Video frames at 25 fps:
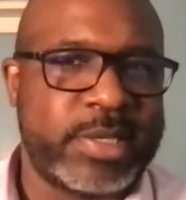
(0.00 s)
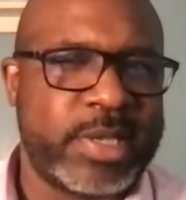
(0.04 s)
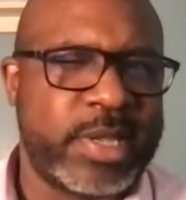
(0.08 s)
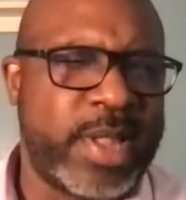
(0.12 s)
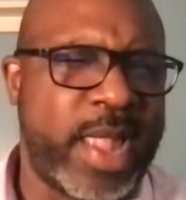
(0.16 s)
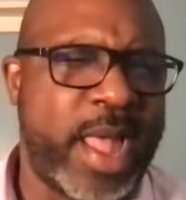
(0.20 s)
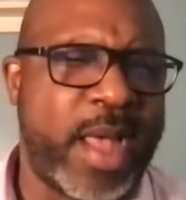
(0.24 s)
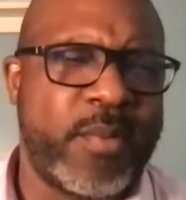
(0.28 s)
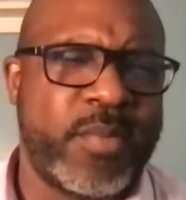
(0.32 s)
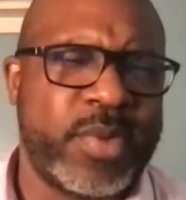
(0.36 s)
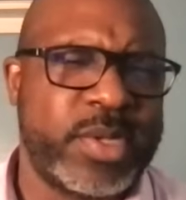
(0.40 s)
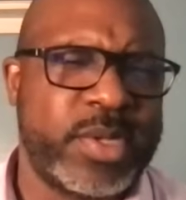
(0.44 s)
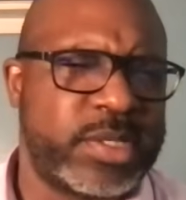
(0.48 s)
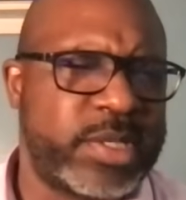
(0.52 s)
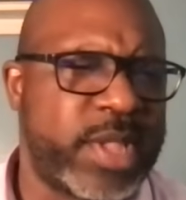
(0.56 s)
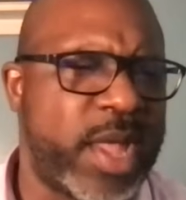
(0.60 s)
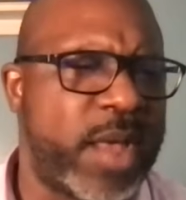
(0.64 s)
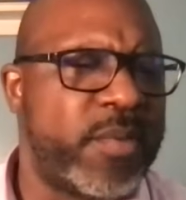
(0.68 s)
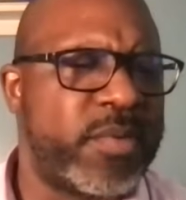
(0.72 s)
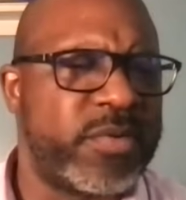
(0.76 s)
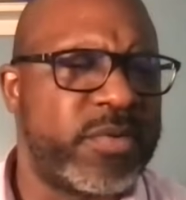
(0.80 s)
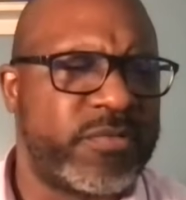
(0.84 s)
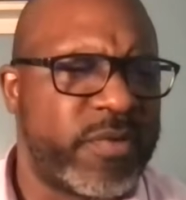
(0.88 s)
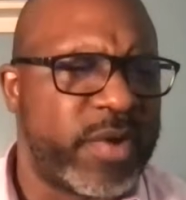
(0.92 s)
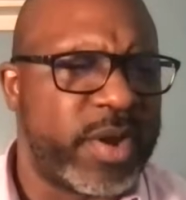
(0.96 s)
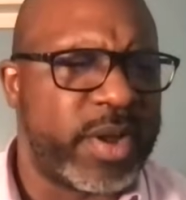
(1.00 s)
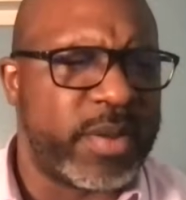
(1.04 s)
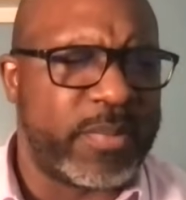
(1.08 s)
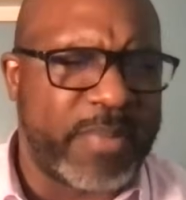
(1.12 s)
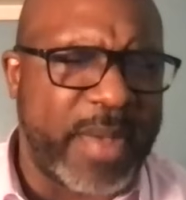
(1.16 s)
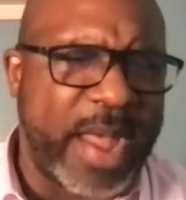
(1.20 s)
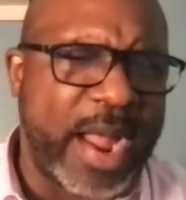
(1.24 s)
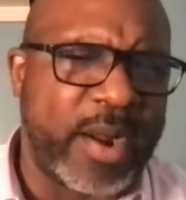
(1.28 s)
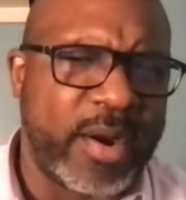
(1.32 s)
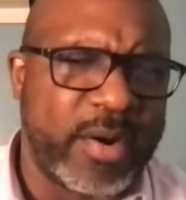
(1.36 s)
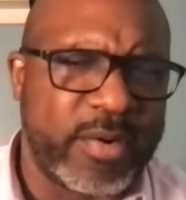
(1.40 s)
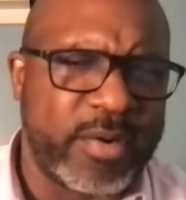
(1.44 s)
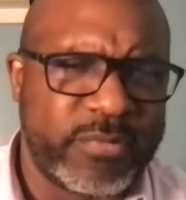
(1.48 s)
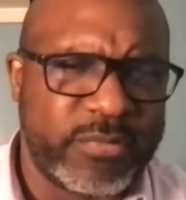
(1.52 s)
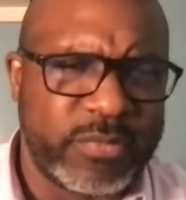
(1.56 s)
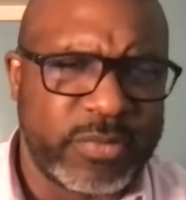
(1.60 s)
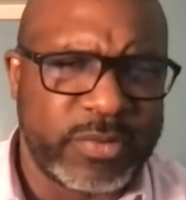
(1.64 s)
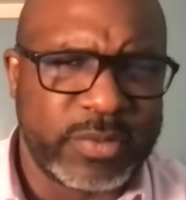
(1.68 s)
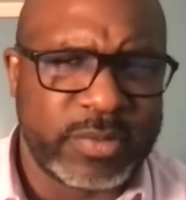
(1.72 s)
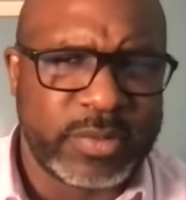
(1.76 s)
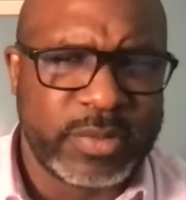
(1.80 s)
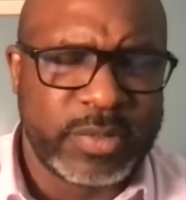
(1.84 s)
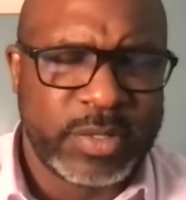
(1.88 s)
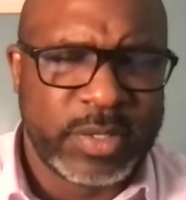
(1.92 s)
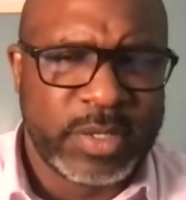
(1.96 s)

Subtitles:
And that was very powerful